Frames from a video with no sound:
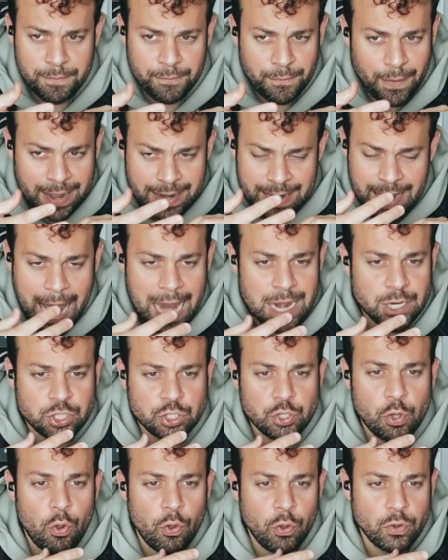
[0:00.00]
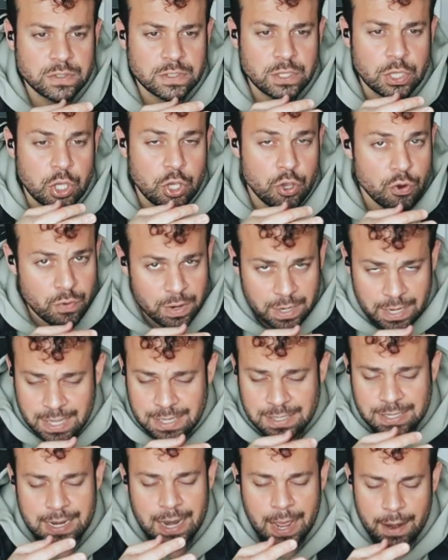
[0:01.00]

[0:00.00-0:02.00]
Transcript: financial securities and